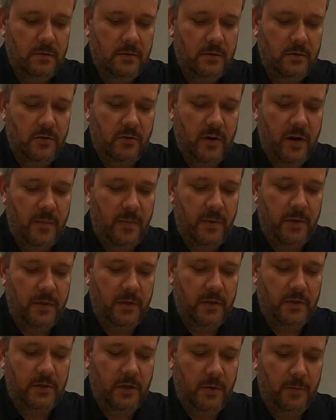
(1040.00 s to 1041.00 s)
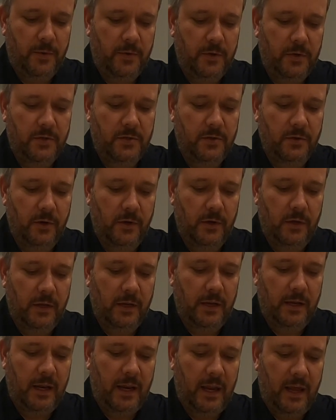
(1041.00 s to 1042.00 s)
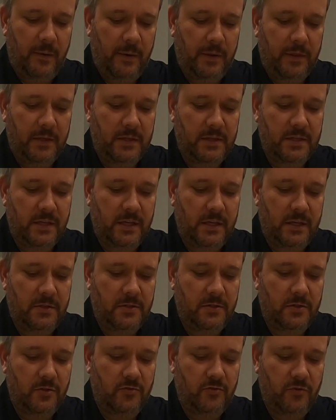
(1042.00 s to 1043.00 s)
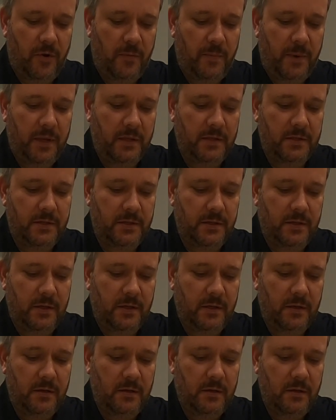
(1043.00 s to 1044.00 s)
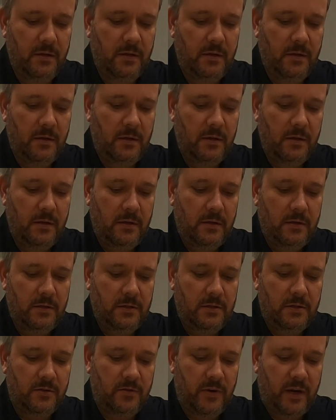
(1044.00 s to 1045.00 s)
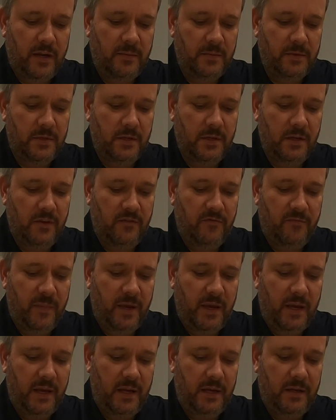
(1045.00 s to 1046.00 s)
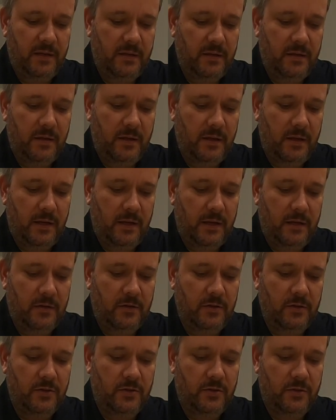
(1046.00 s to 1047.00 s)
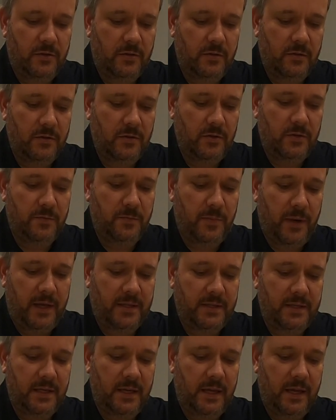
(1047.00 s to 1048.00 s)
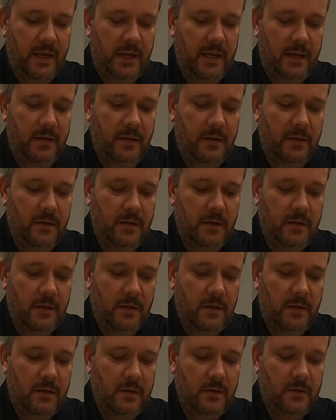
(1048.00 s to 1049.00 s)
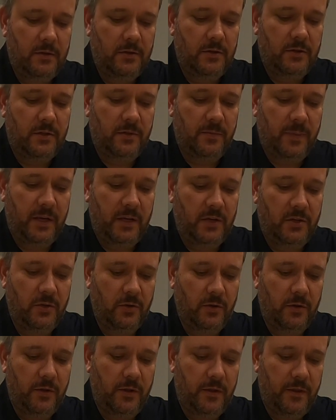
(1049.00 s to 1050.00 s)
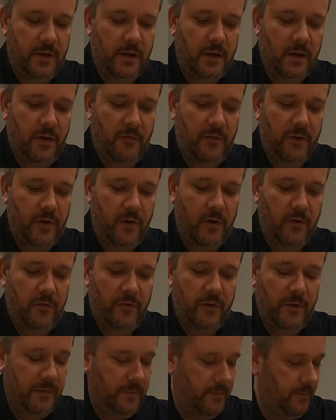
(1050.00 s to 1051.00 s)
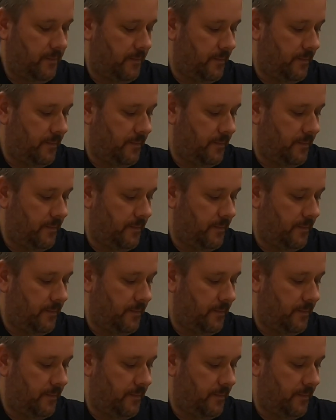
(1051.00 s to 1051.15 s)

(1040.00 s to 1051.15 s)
scraping the top of the soil and allowing the seeds to drop into the scrapes that you've made, and then just patting it in just to make sure that they're covered over.